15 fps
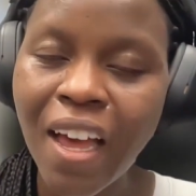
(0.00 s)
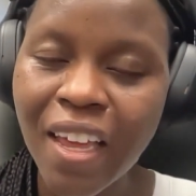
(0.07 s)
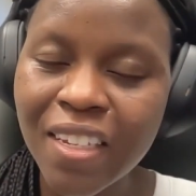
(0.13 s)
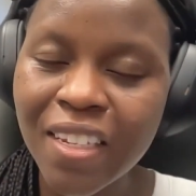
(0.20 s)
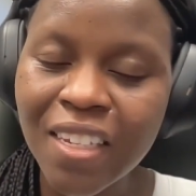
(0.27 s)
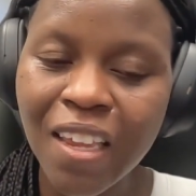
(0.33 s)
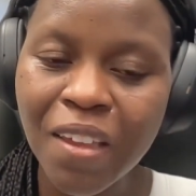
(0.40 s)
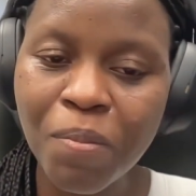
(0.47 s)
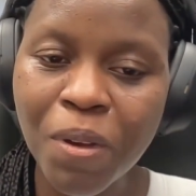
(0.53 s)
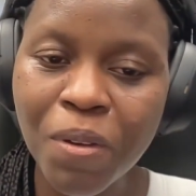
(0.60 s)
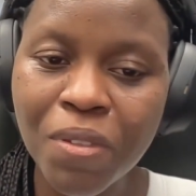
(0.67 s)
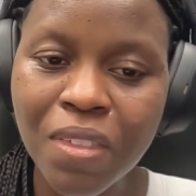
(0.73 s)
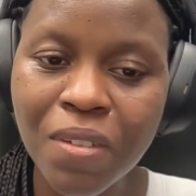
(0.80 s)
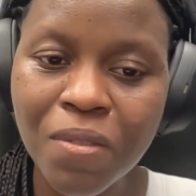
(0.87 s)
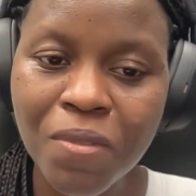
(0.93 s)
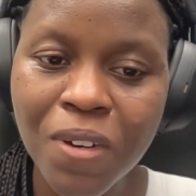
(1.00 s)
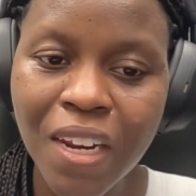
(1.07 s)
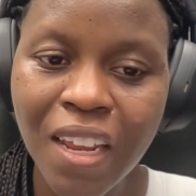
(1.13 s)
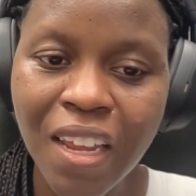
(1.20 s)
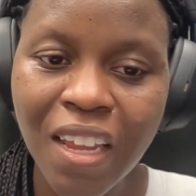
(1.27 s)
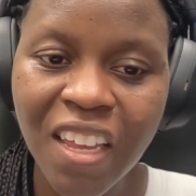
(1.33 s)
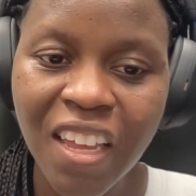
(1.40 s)
I'd say both the
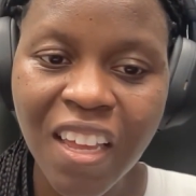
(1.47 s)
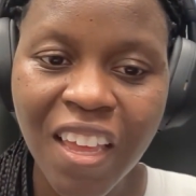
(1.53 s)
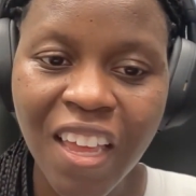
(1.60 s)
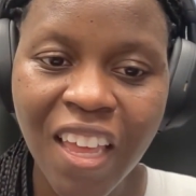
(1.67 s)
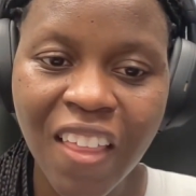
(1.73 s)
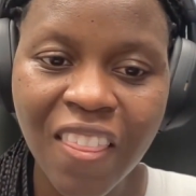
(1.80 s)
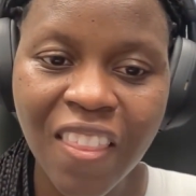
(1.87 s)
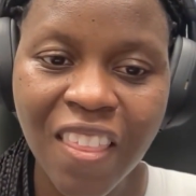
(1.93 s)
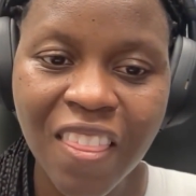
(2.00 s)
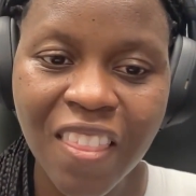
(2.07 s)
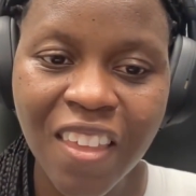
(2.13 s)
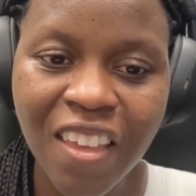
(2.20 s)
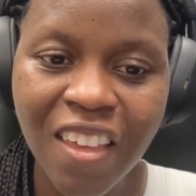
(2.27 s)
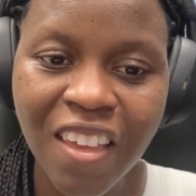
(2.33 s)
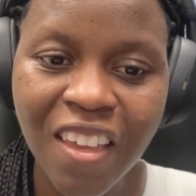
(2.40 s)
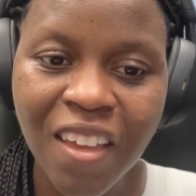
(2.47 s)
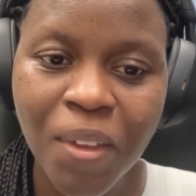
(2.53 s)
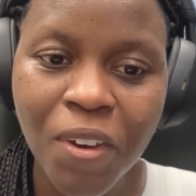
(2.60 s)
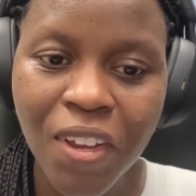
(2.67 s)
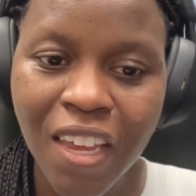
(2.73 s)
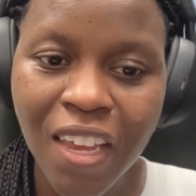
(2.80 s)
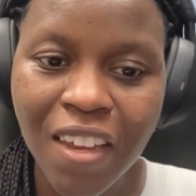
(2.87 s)
reading and then the
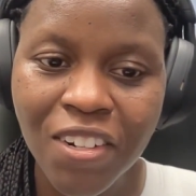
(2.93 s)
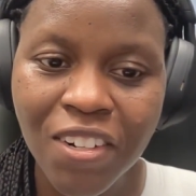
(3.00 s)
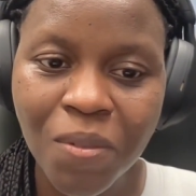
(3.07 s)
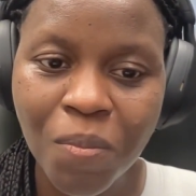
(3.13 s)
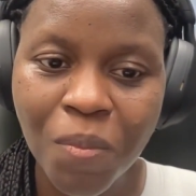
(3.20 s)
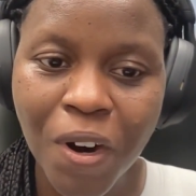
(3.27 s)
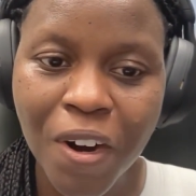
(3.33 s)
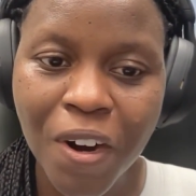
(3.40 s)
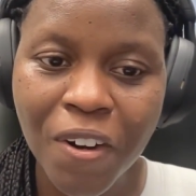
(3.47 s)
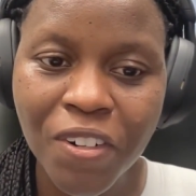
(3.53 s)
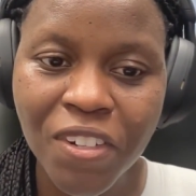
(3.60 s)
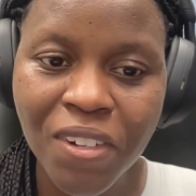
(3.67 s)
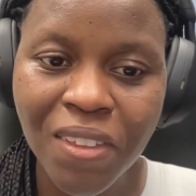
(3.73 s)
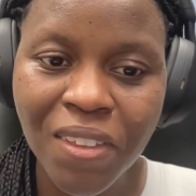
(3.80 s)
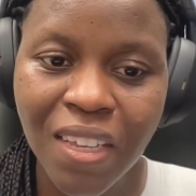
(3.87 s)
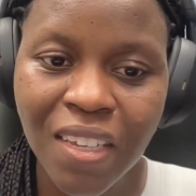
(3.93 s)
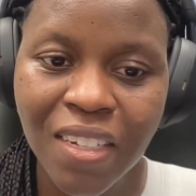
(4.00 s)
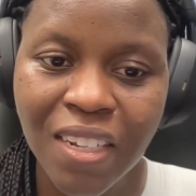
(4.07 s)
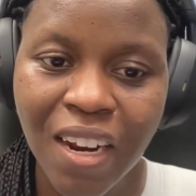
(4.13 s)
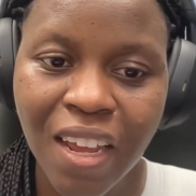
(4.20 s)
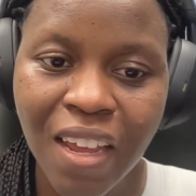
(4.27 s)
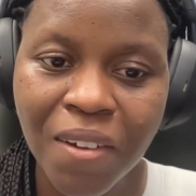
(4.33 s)
communication part are two things
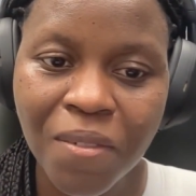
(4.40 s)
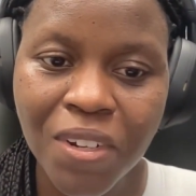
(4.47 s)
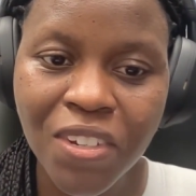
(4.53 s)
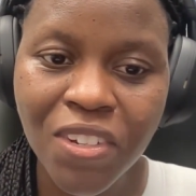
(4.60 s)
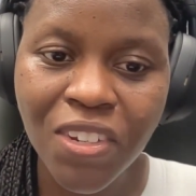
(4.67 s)
that I would